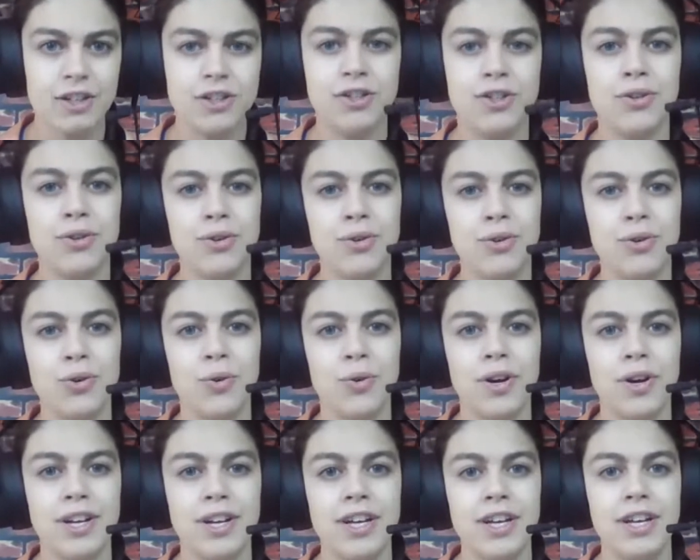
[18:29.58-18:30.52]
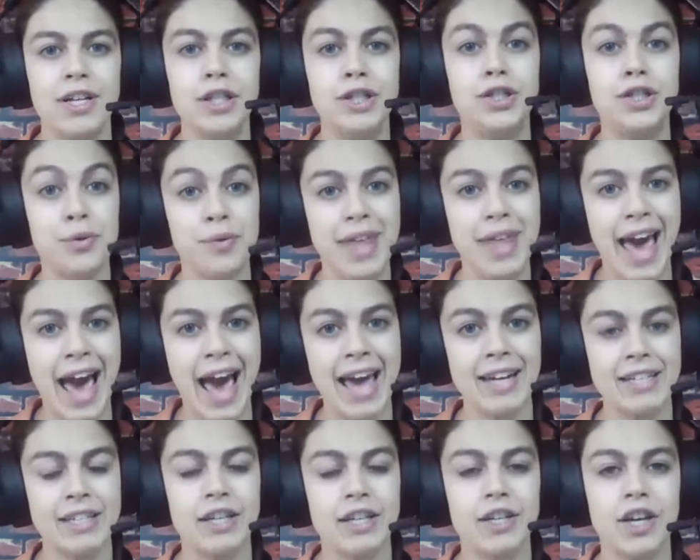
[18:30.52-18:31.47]
to do that,
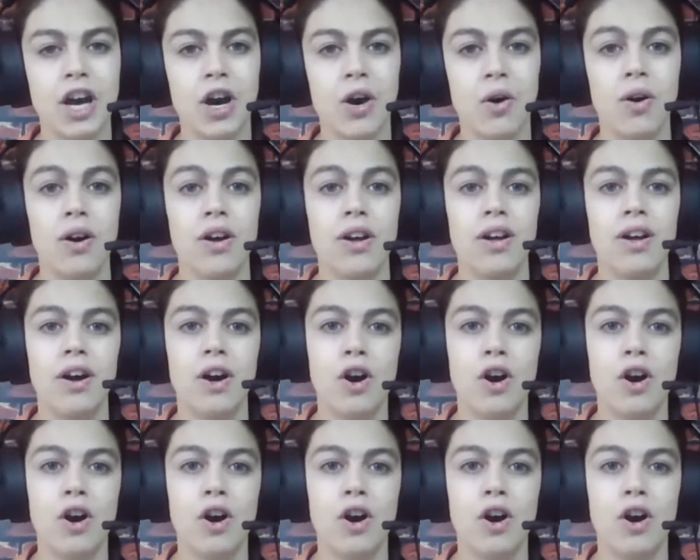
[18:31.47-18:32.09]
to go,